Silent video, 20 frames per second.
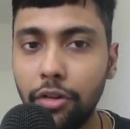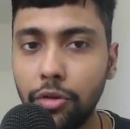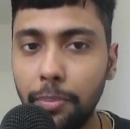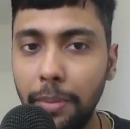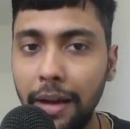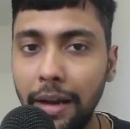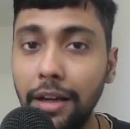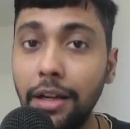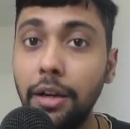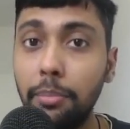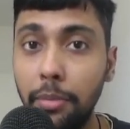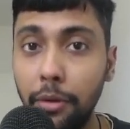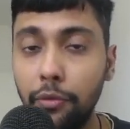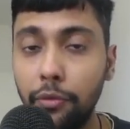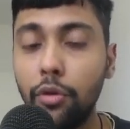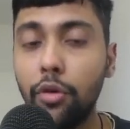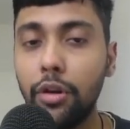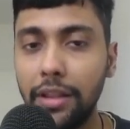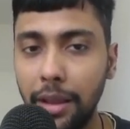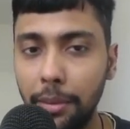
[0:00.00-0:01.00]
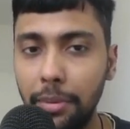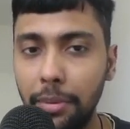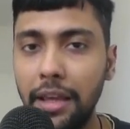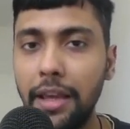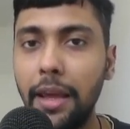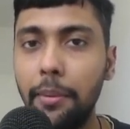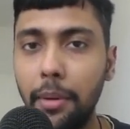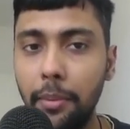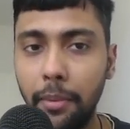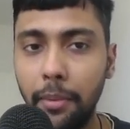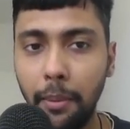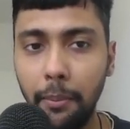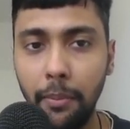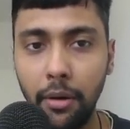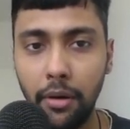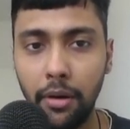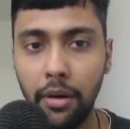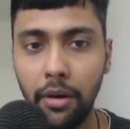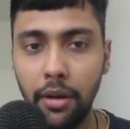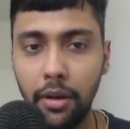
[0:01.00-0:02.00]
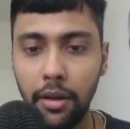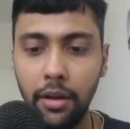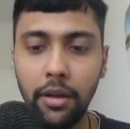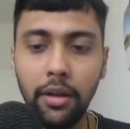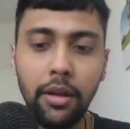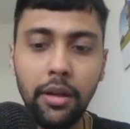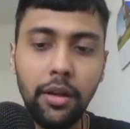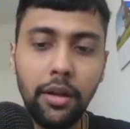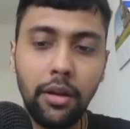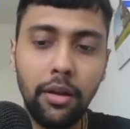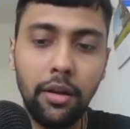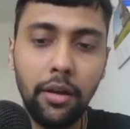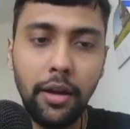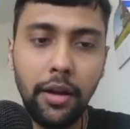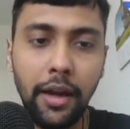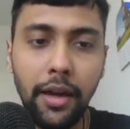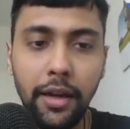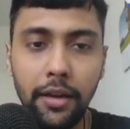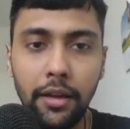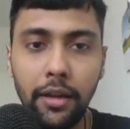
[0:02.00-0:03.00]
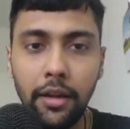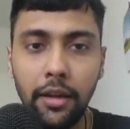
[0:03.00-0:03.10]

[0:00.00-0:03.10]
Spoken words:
spent before they became a member, right?